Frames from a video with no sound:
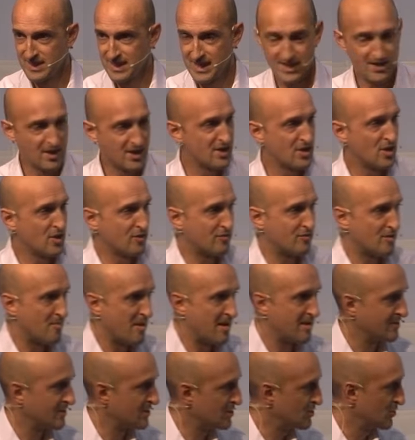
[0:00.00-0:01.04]
And I know from
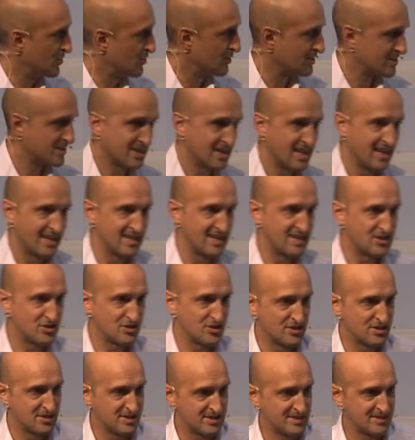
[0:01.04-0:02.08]
having talked to
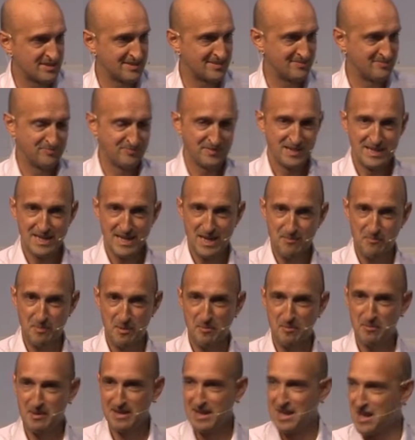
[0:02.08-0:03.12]
clinicians and
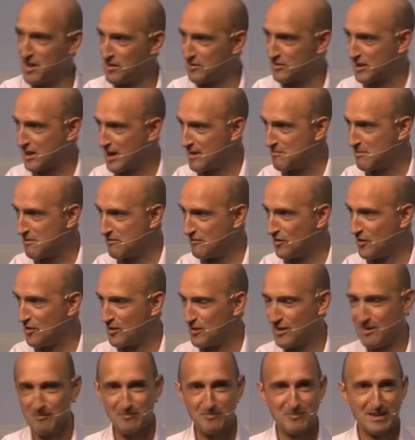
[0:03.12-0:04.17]
people in healthcare before
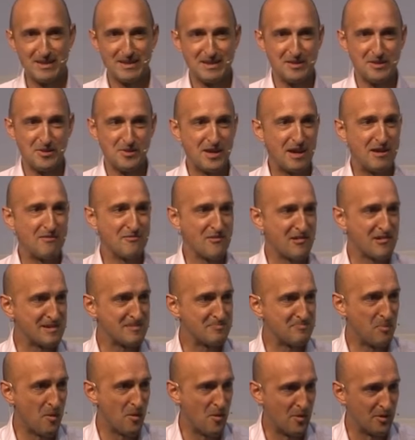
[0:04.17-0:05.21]
that you get very
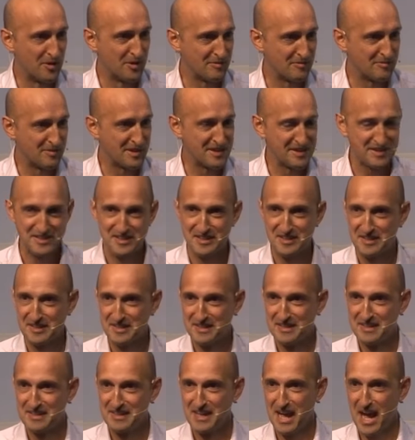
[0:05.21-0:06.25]
bored of this
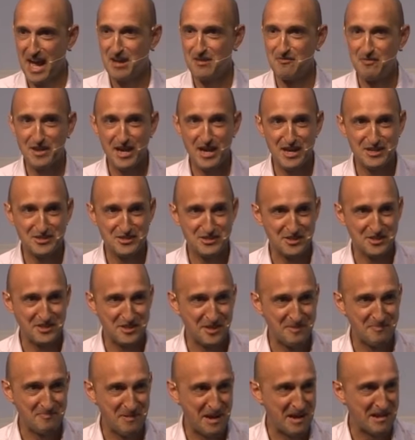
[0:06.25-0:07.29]
aviation
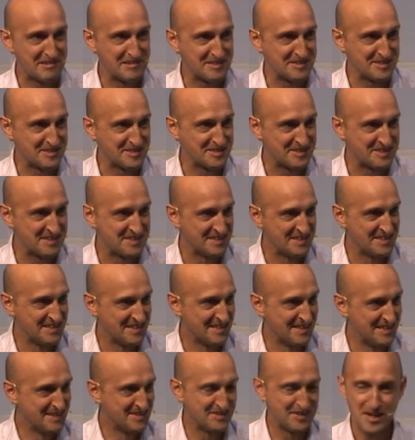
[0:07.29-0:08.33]
comparison.
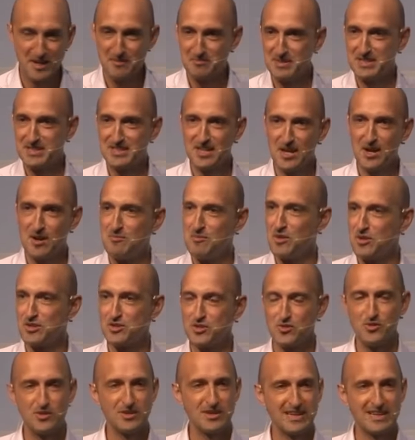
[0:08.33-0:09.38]
So let me say, I'm not
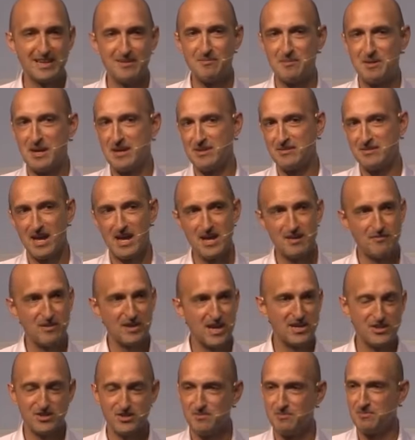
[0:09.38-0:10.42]
talking about
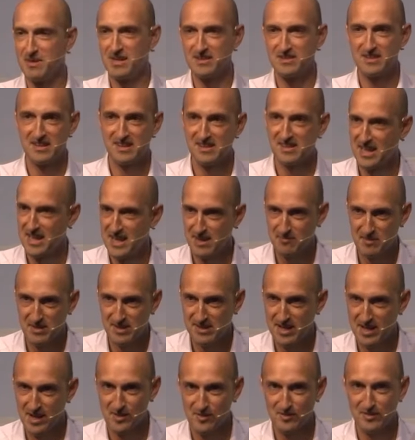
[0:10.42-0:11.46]
aviation being the same
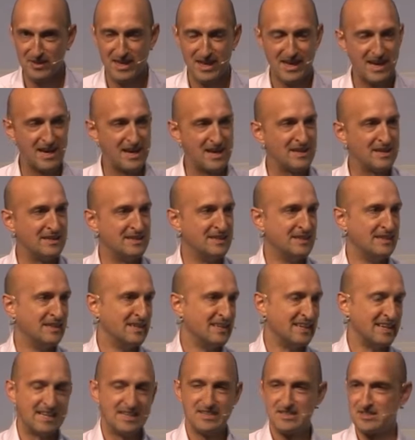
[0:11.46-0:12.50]
as healthcare,
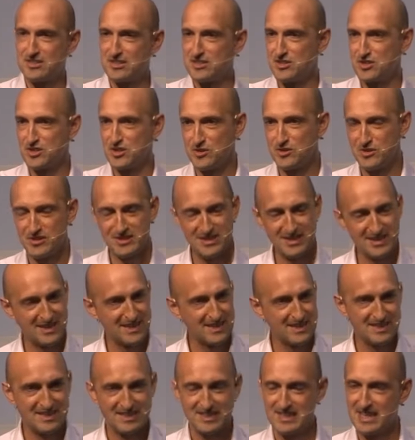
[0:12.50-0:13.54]

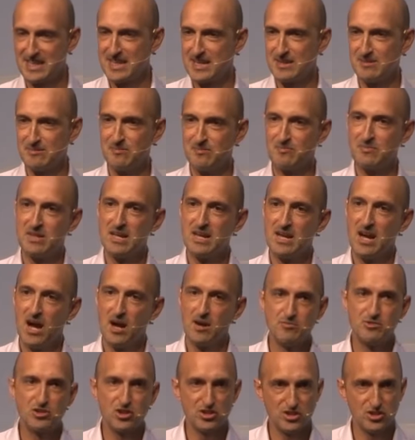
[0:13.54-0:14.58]
institutionally the same.
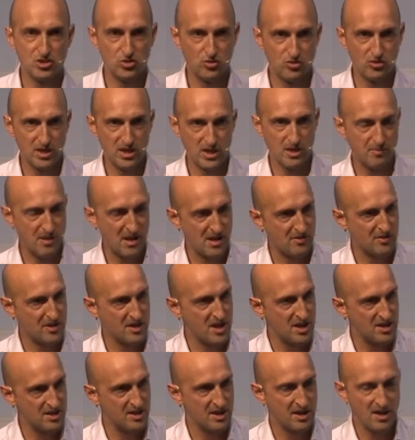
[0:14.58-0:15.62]
I'm just talking about the
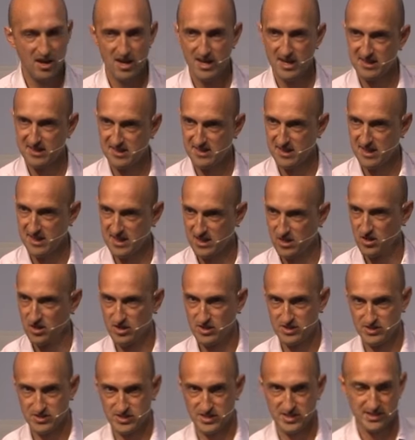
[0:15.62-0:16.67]
underlying
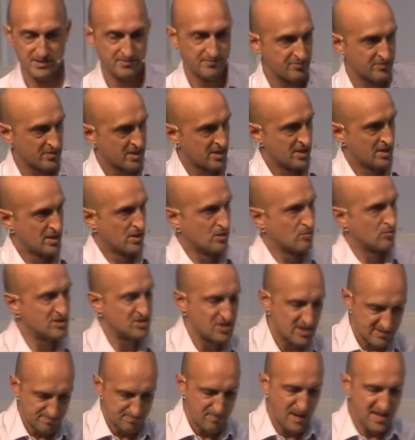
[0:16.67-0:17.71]
psychology,
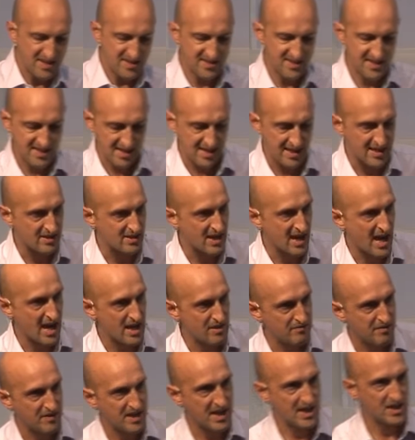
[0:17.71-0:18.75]
which is basically that
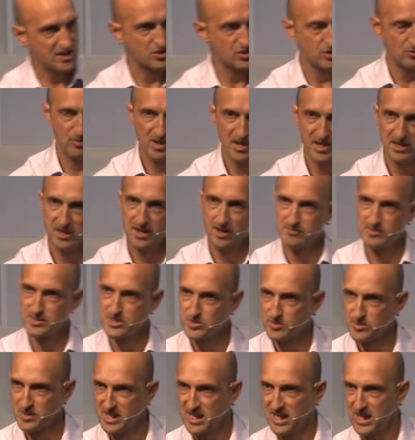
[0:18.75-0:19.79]
aviation, when it comes
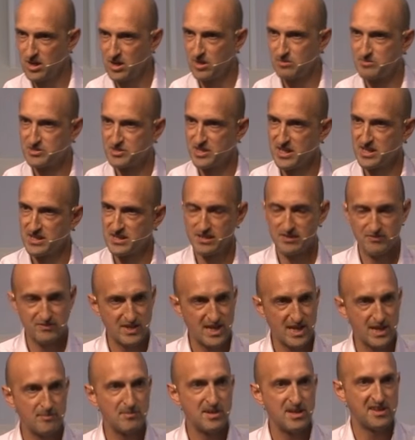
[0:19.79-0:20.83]
to a key objective,
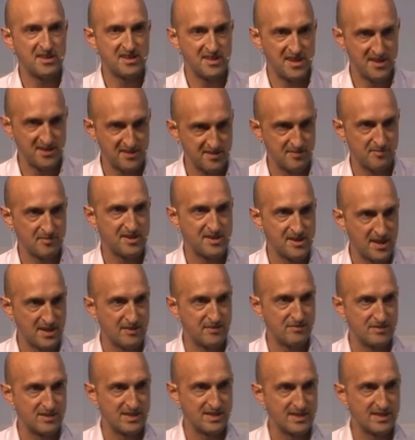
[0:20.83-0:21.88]
namely system
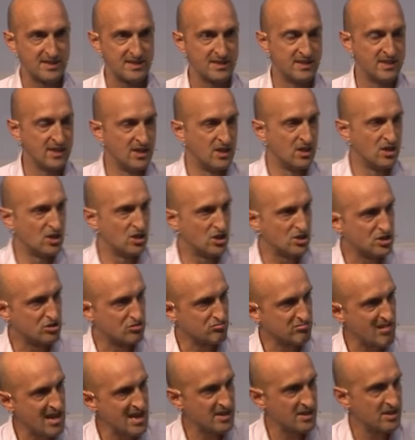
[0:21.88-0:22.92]
safety, has
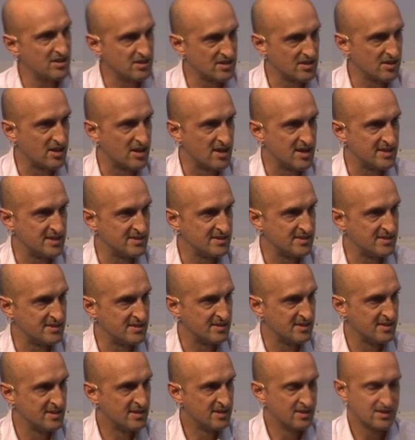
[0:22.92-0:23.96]
recognized
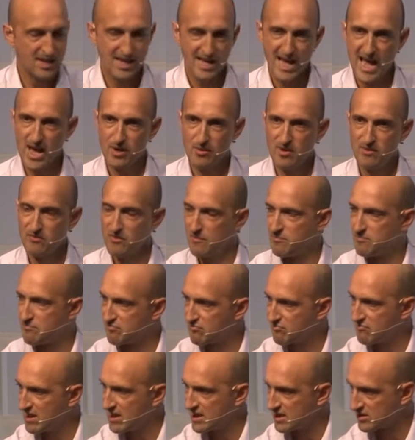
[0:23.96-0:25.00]
that however
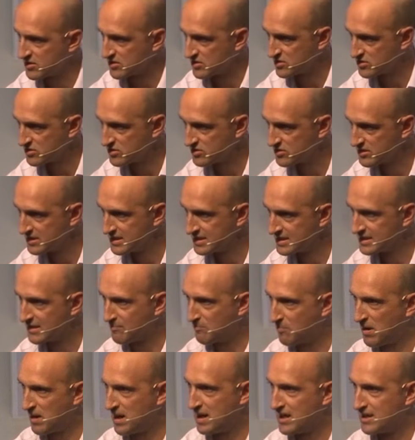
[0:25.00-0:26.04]
brilliant the
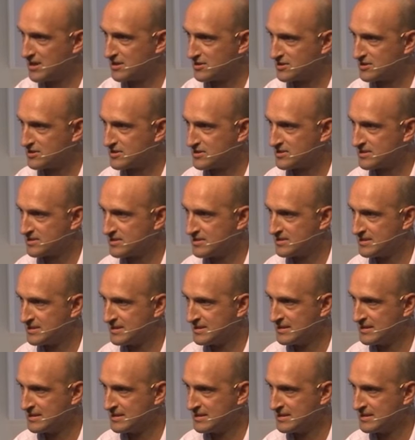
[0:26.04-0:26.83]
pilots,